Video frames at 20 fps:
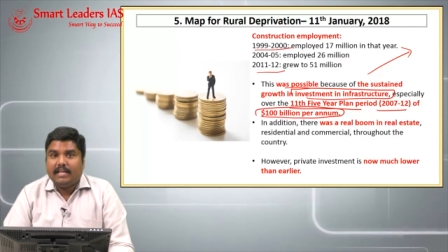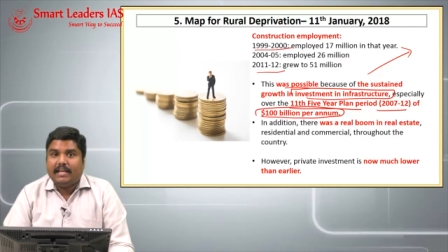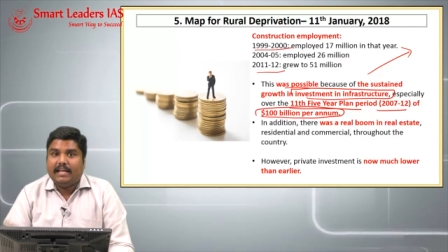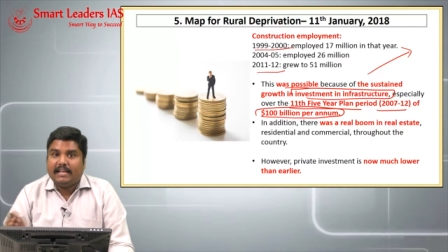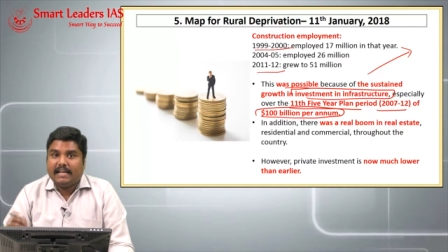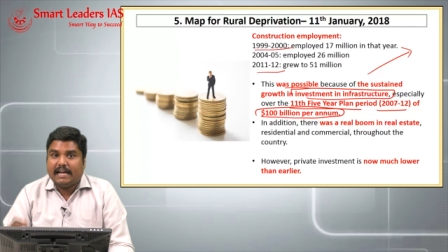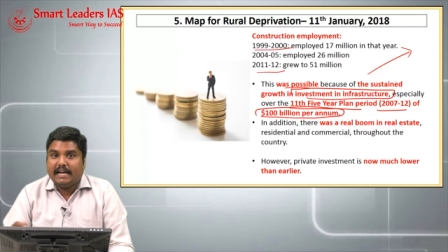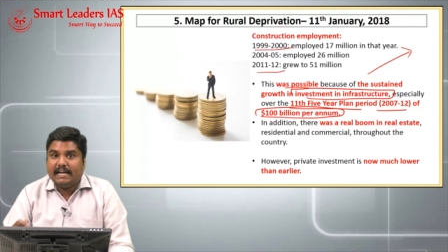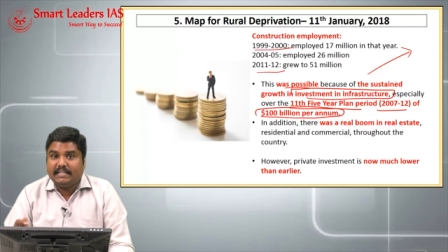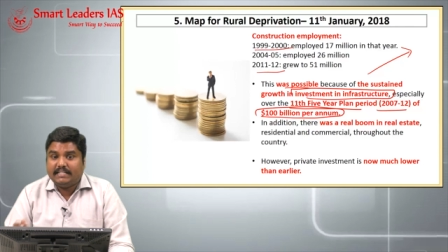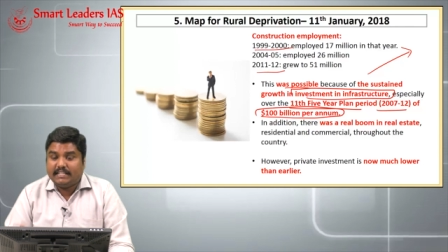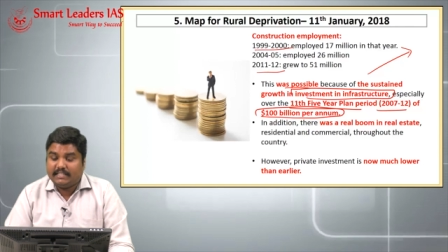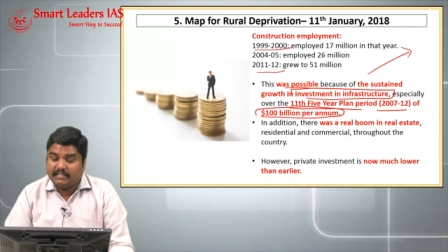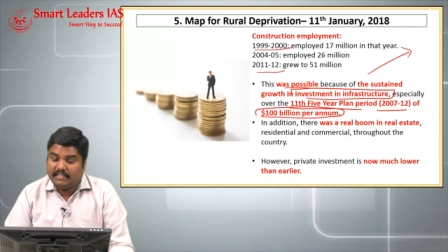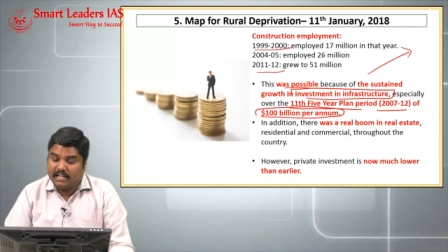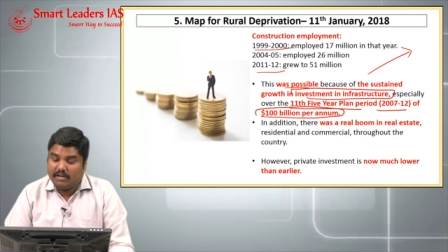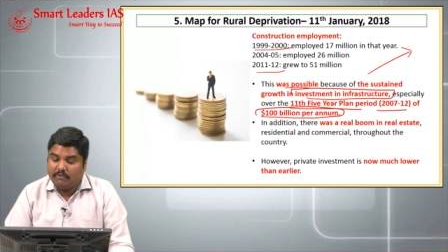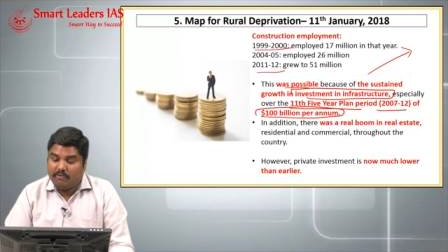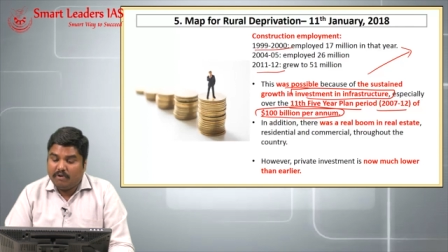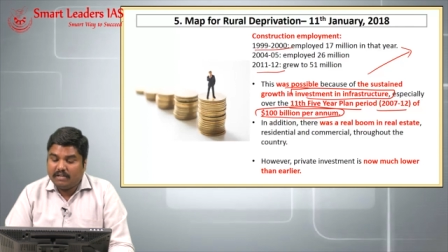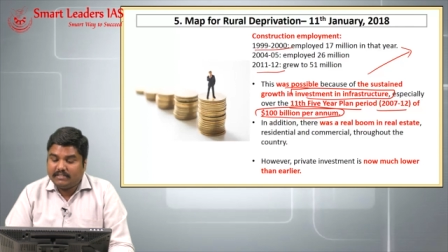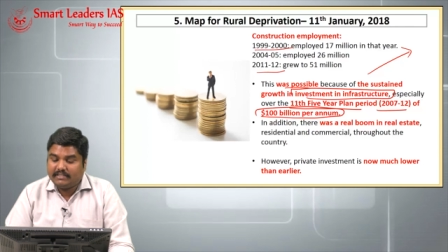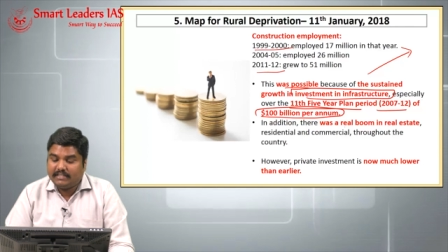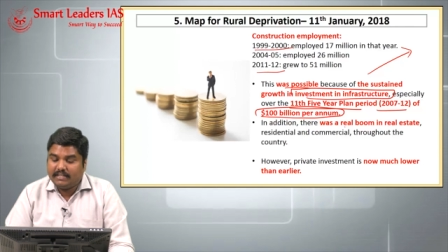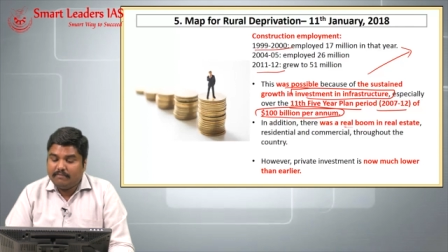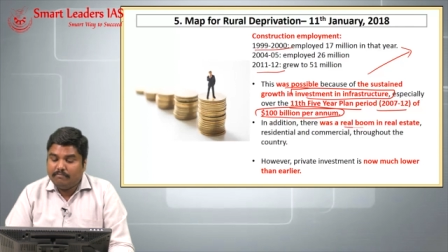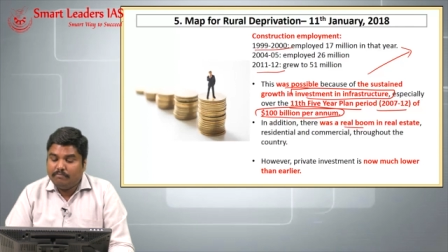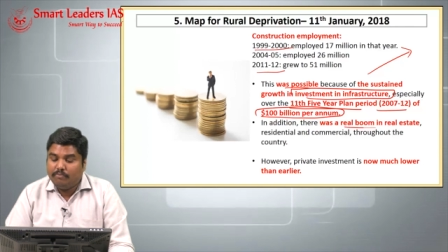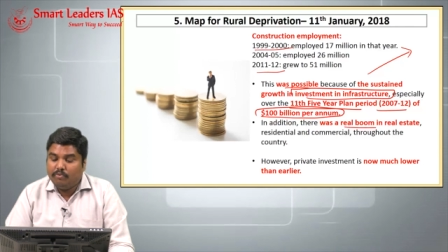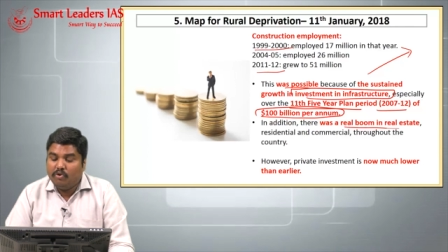In addition, there was
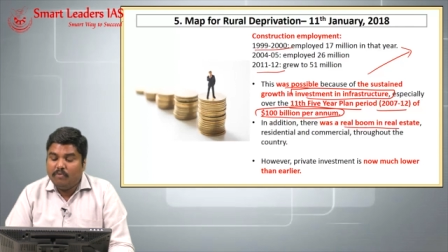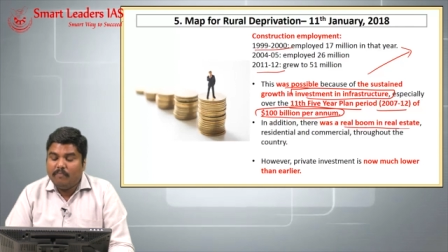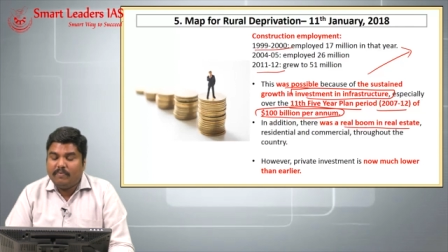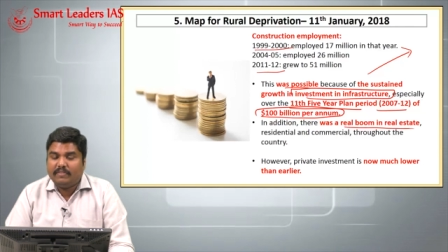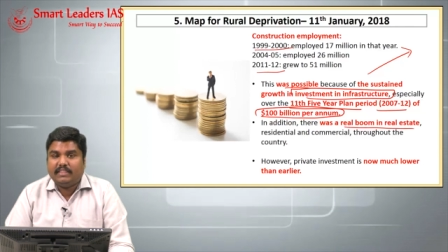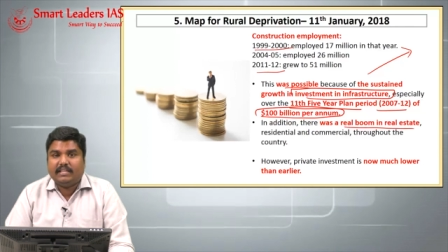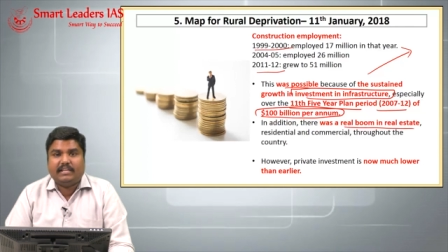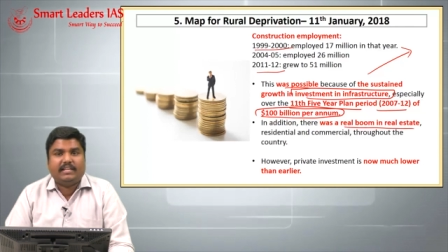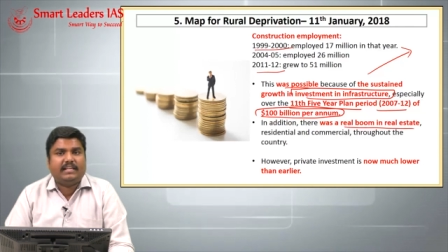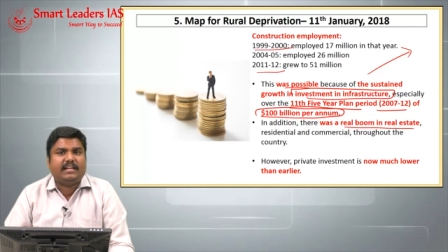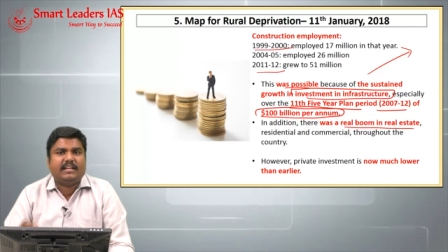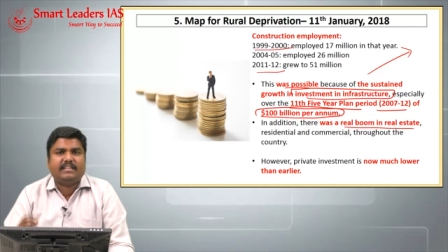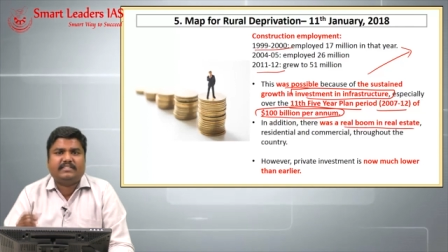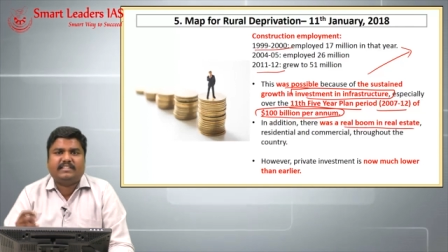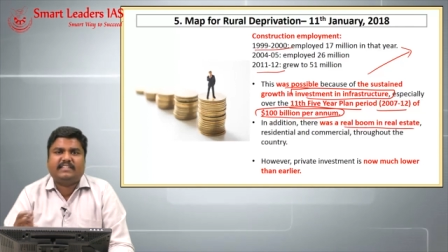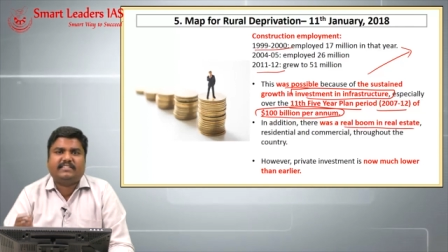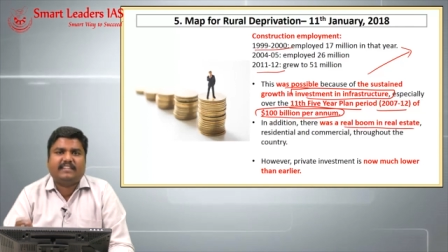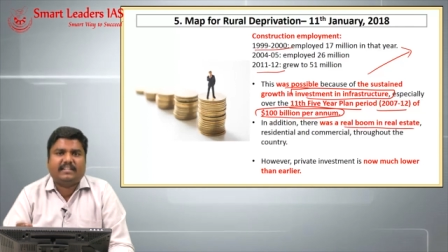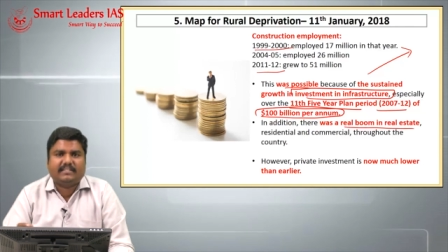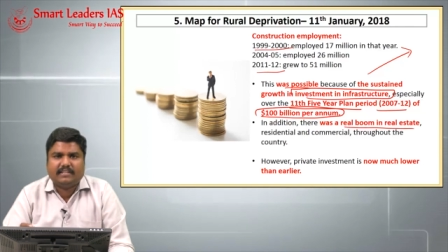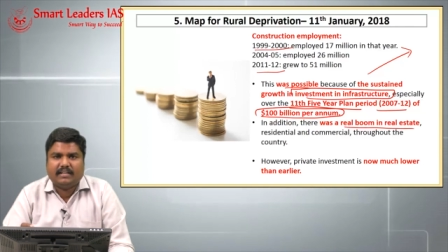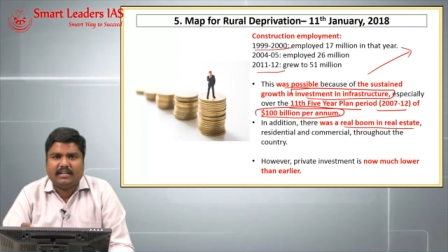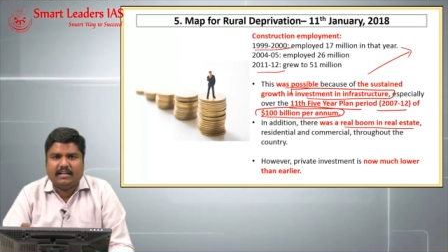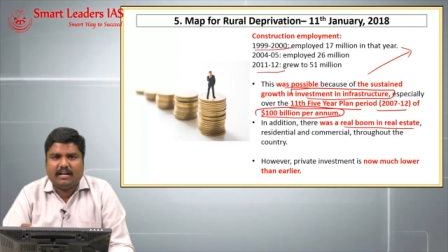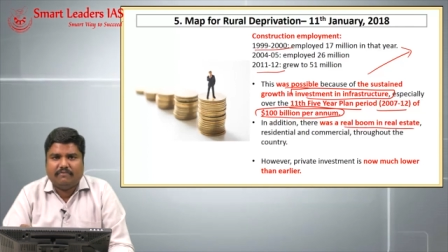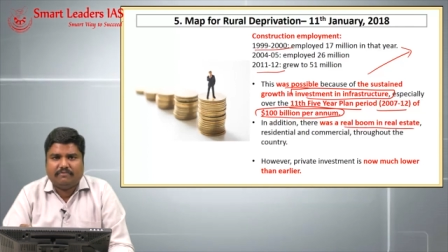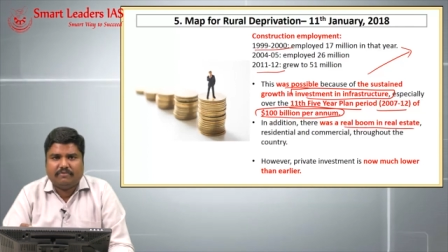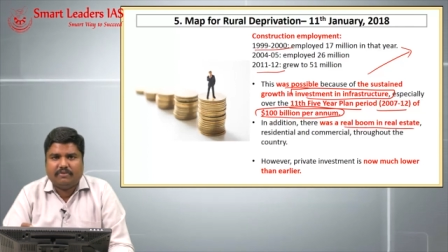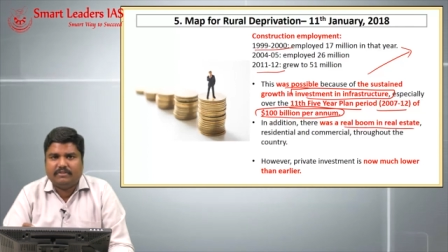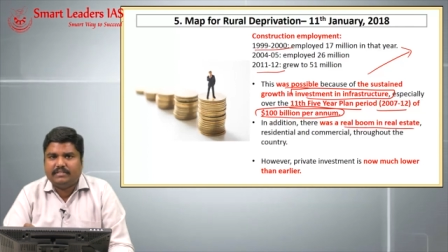a boom in the real estate sector,
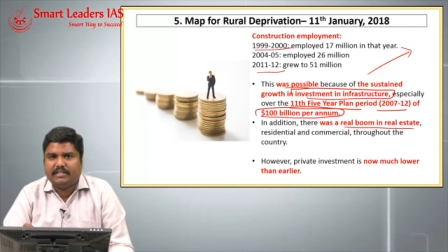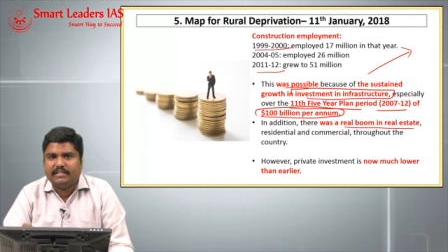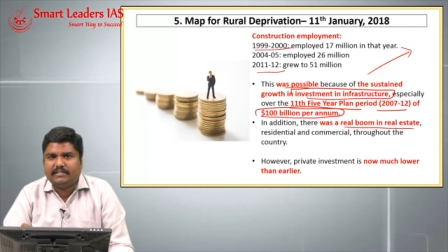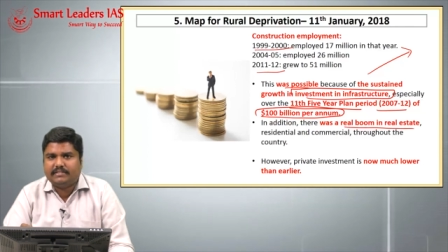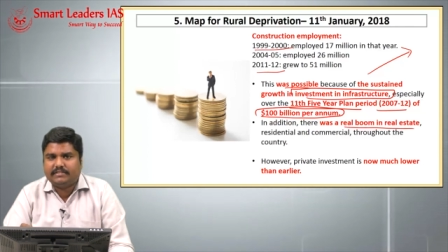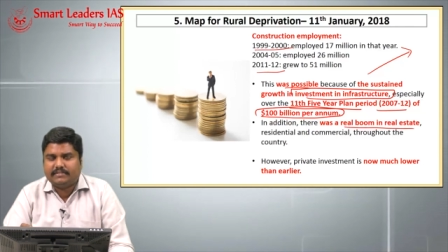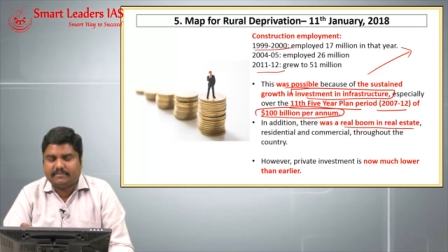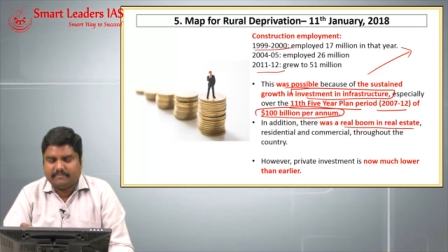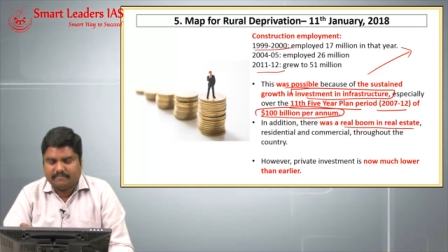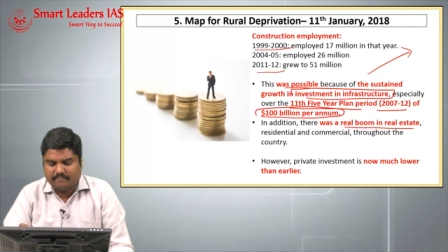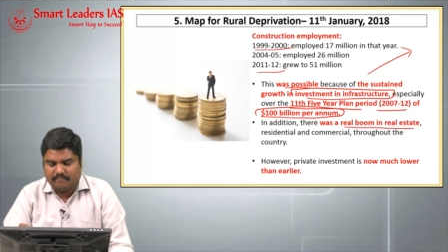of course, yes.